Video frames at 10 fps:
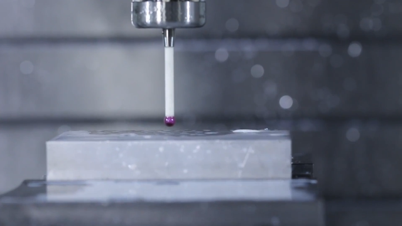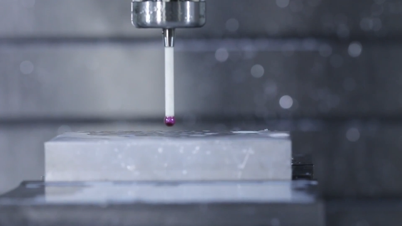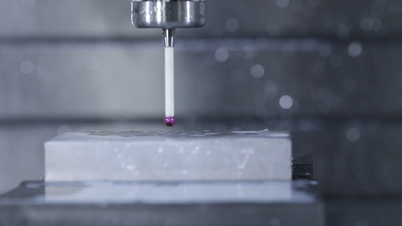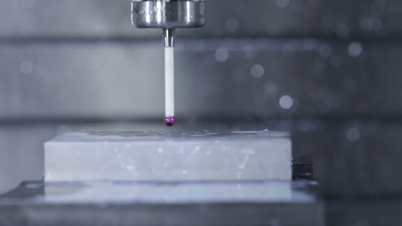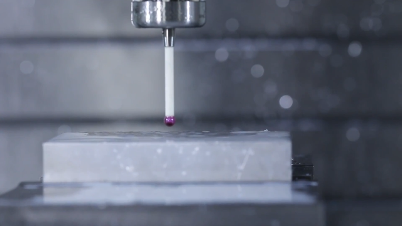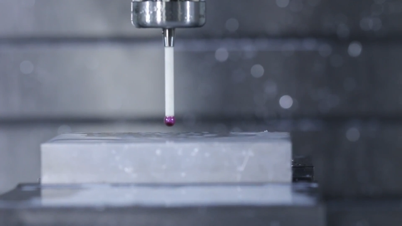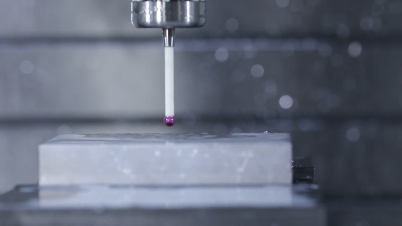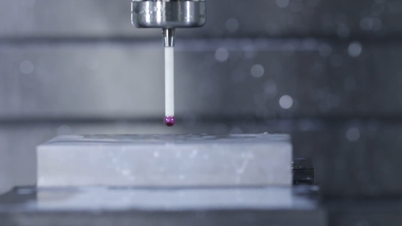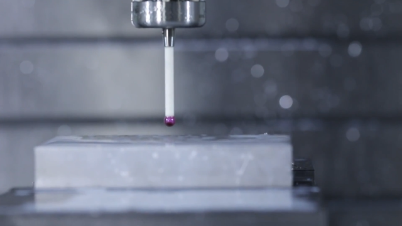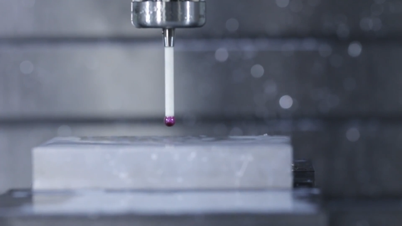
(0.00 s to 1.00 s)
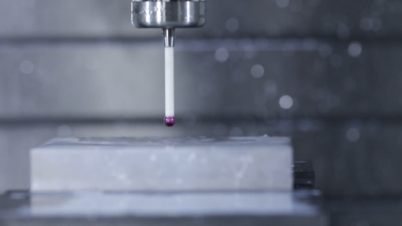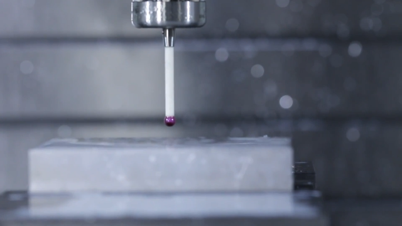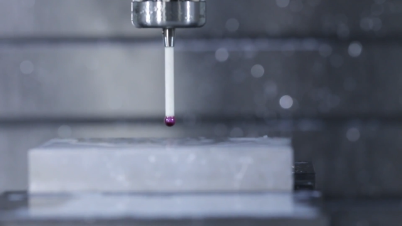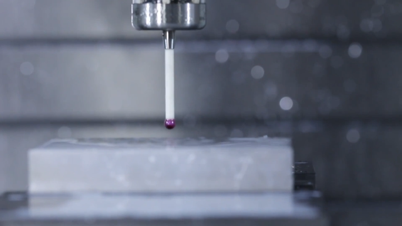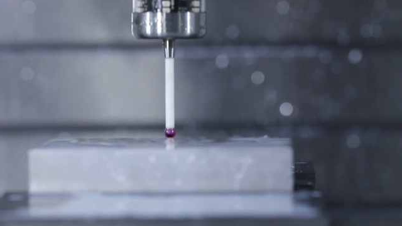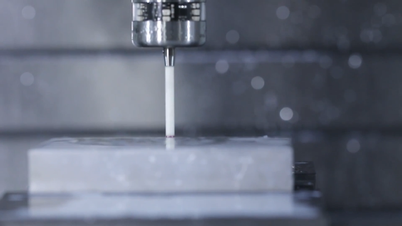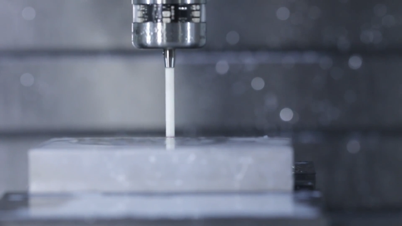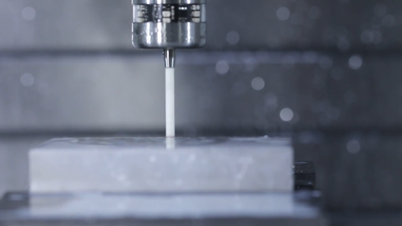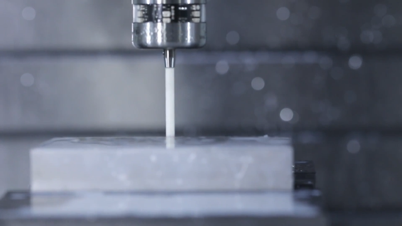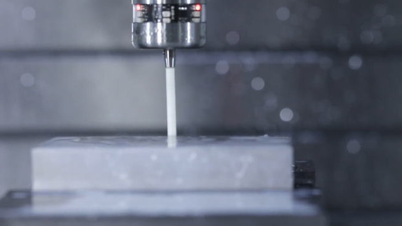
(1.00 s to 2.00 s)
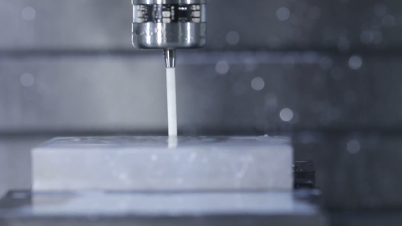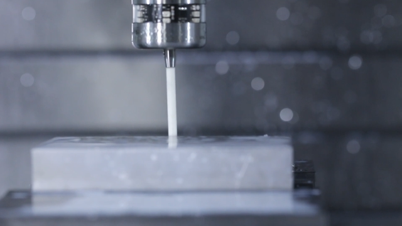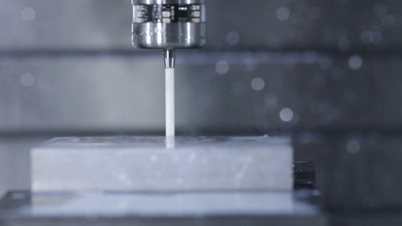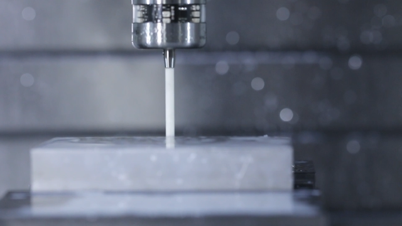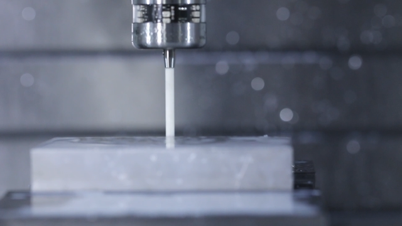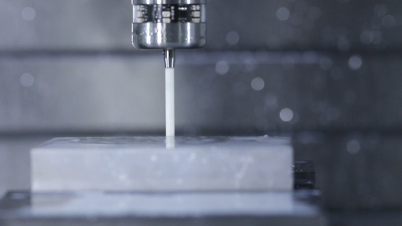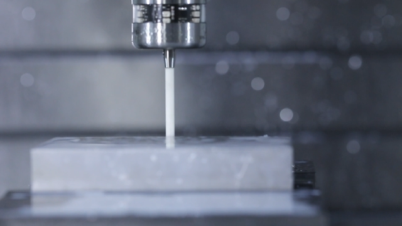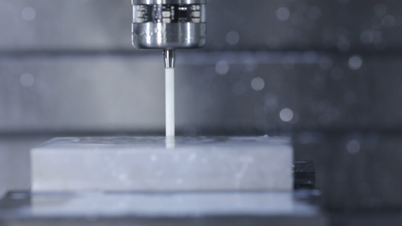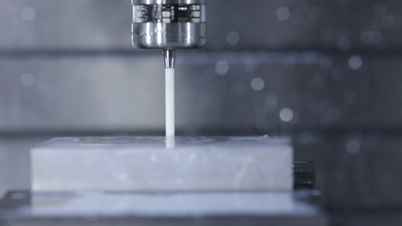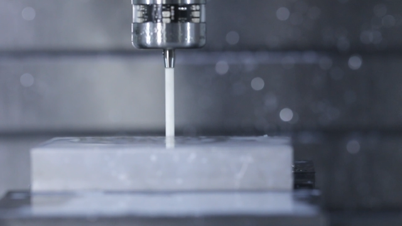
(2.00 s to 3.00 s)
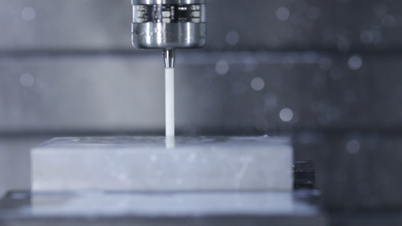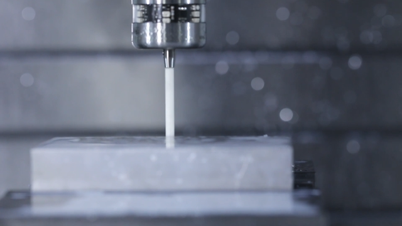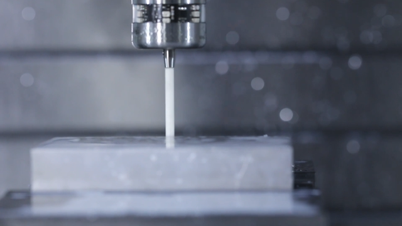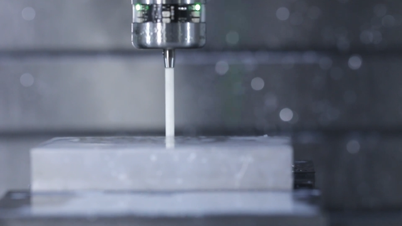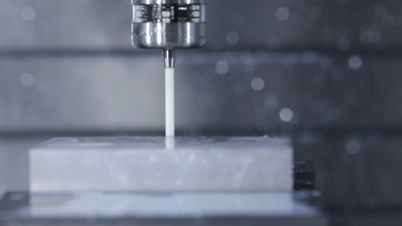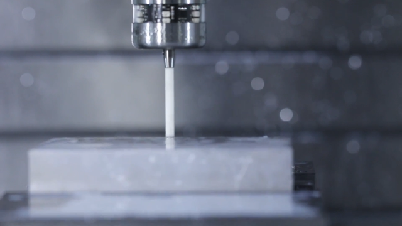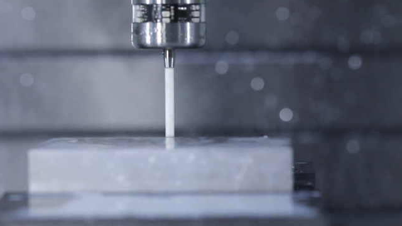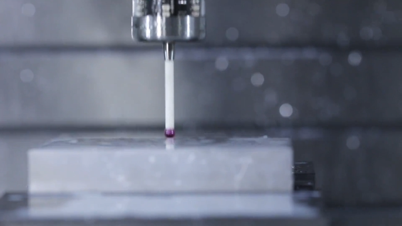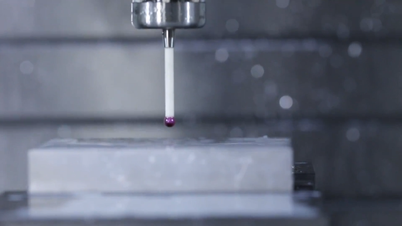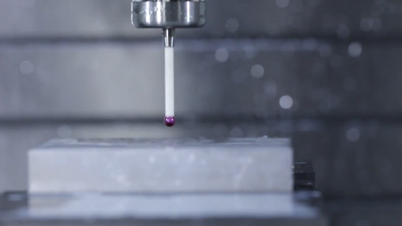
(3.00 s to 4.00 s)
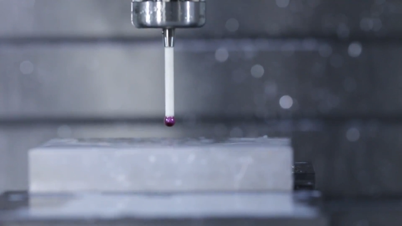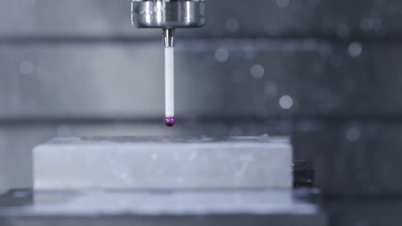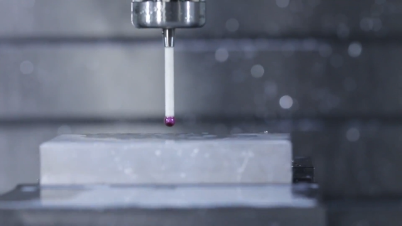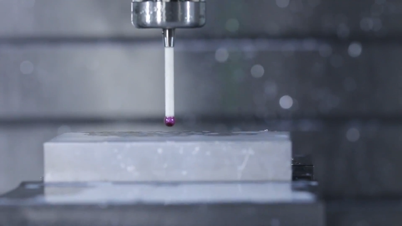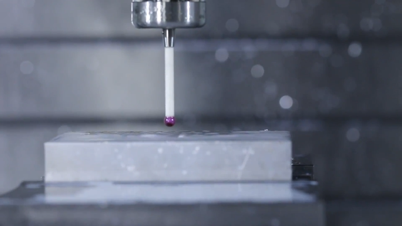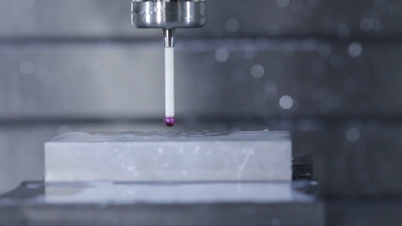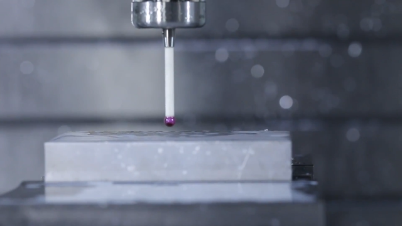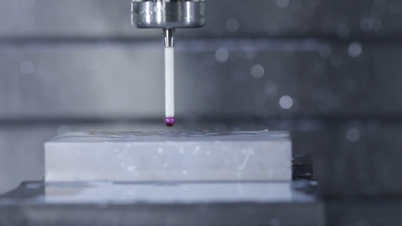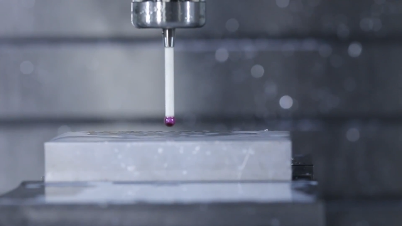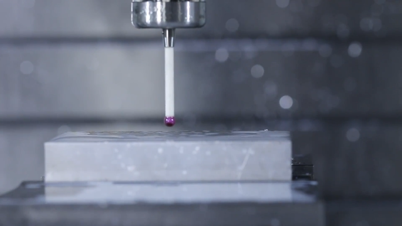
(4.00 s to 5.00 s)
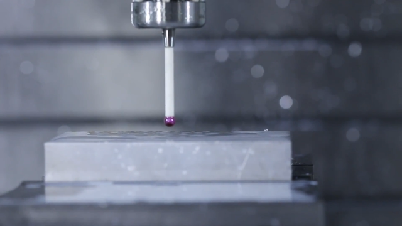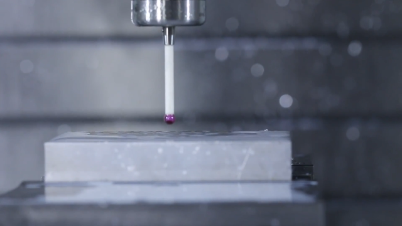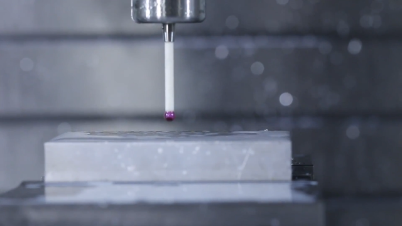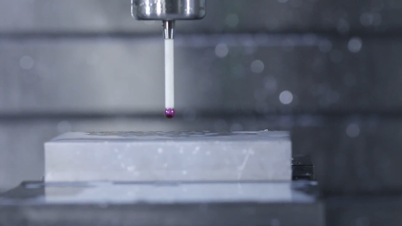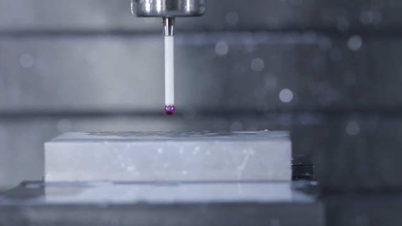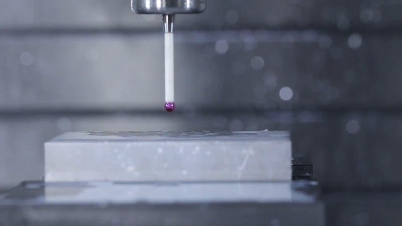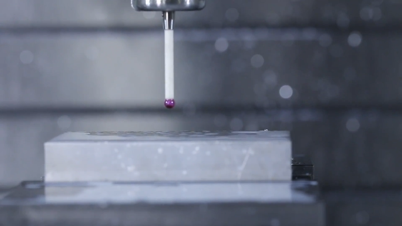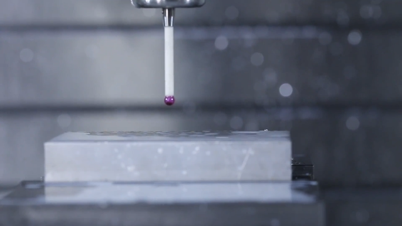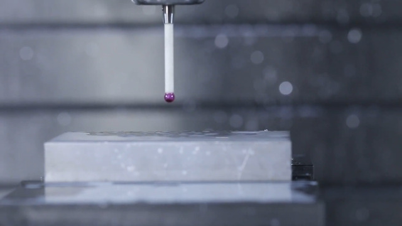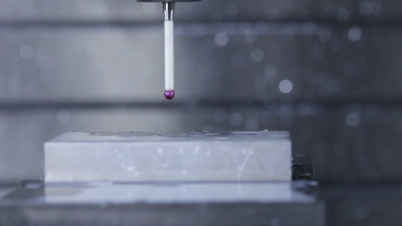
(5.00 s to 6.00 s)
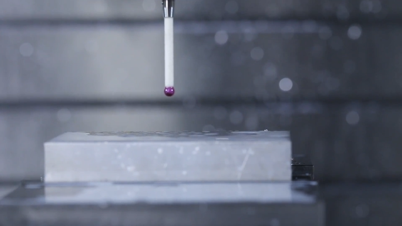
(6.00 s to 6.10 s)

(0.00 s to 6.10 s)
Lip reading: Nobody's mouth can be seen.